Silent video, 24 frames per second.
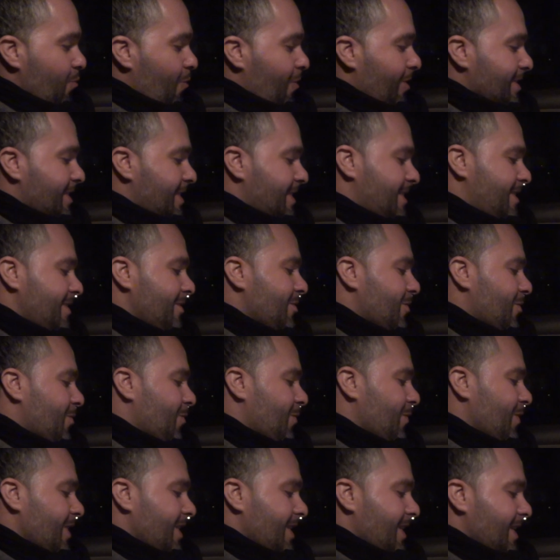are
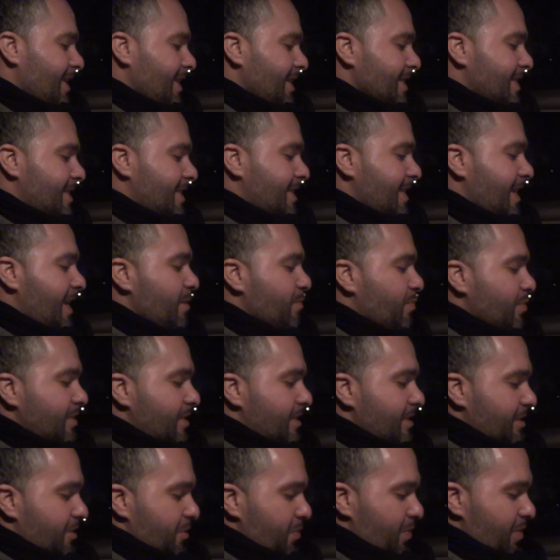still in the same
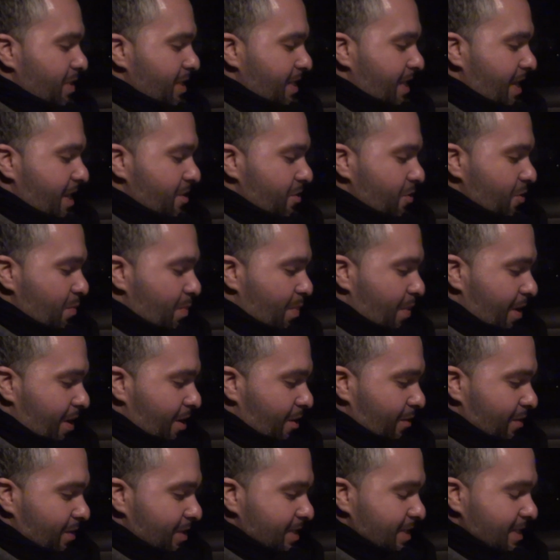predicament that your
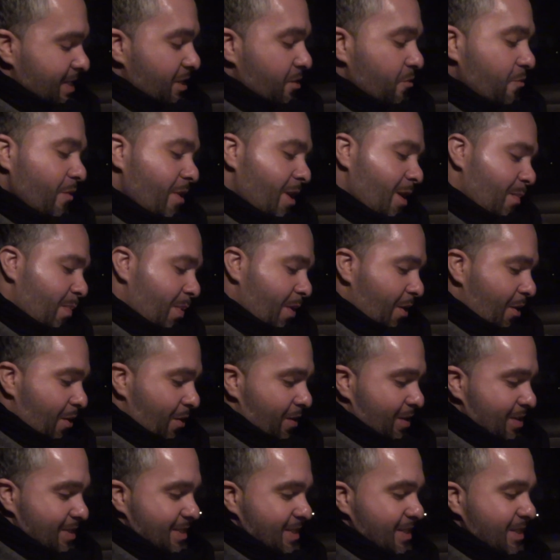parents and
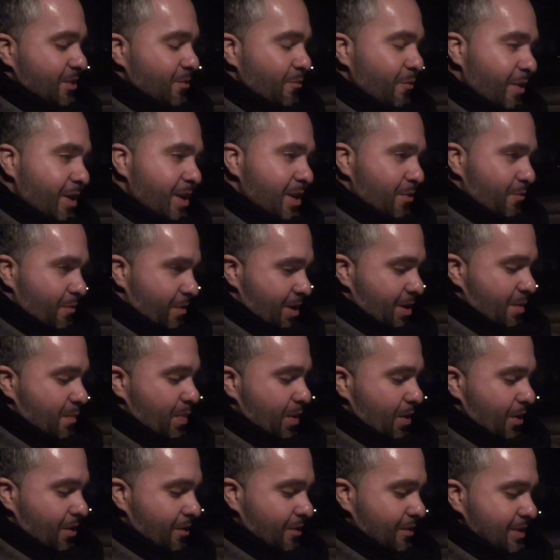grandparents and
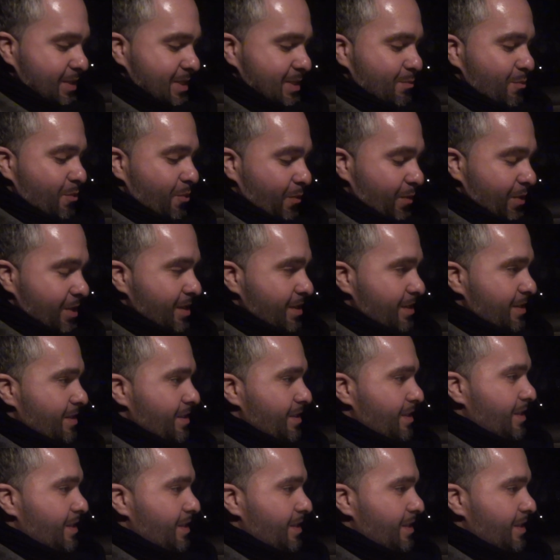great-grandparents were in.